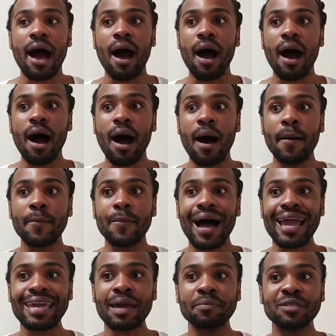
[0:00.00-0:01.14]

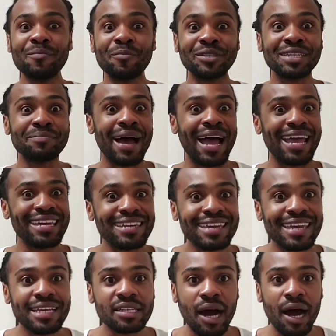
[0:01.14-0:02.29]
I kept on putting my
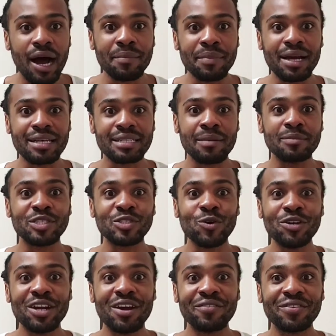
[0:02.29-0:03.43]
indicator on because I'm
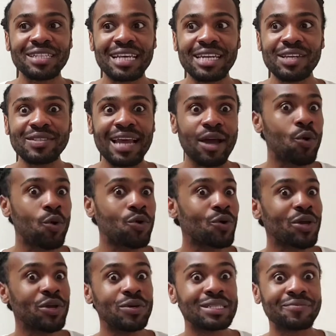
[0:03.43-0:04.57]
so nervous. And he's like, oh no,
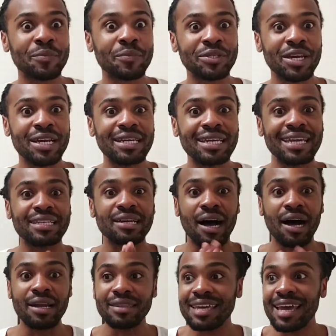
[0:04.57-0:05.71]
you don't have to put your indicator
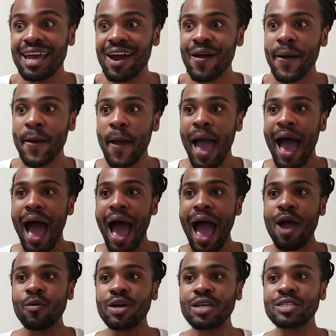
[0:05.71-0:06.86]
on there.
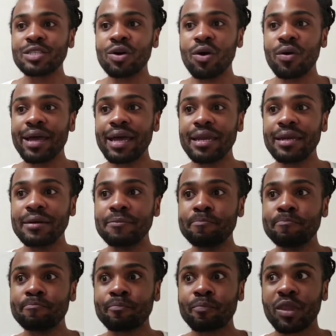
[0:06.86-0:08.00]
I was
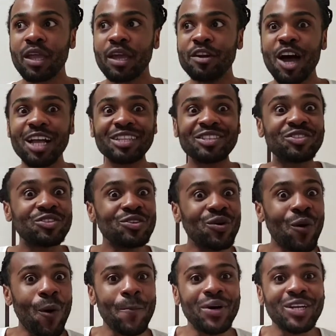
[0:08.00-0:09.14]
going not
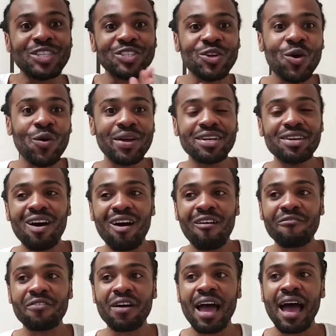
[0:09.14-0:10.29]
slow, but slow
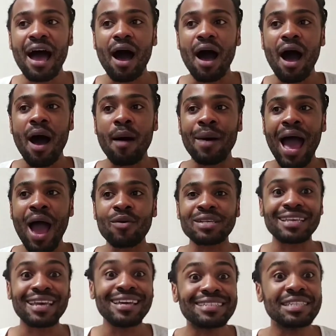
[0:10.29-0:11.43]
enough. I
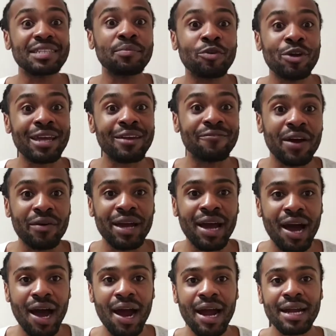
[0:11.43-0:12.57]
was hitting the brake very
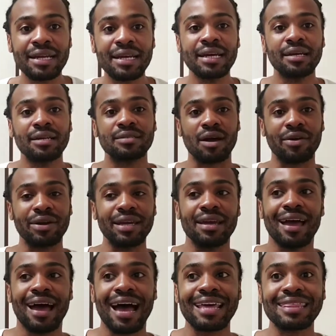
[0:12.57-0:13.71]
hard. Sorry.
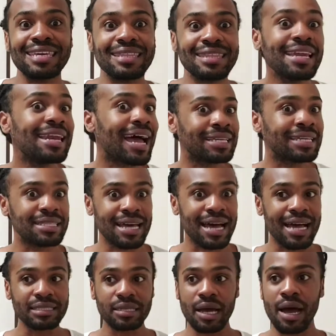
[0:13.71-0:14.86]
I think they liked
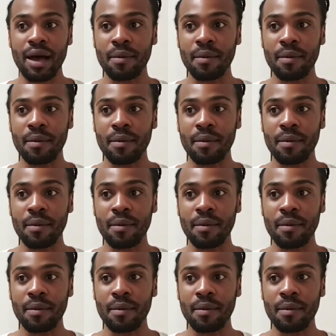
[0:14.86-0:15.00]
that.